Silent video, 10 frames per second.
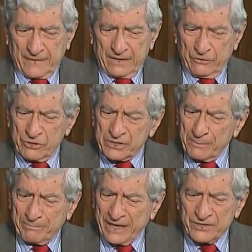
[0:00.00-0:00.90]
there is a
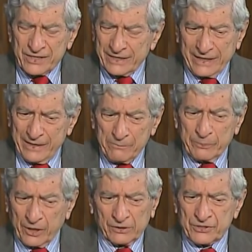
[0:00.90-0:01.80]
basic
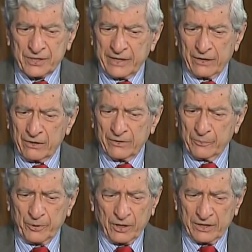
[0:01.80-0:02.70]
impulse there on the
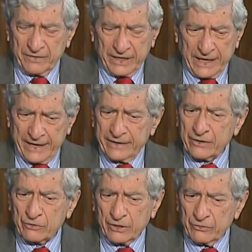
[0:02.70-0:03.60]
part of the
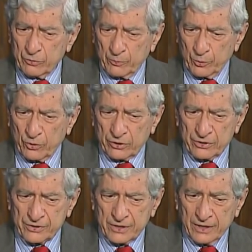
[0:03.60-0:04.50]
anchor and the
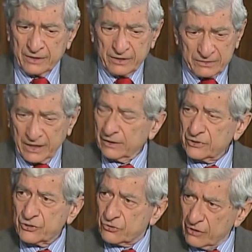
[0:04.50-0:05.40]
reporters to tell
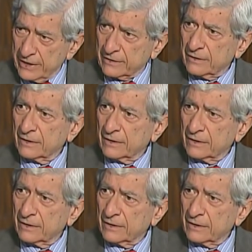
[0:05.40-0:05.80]
it straight.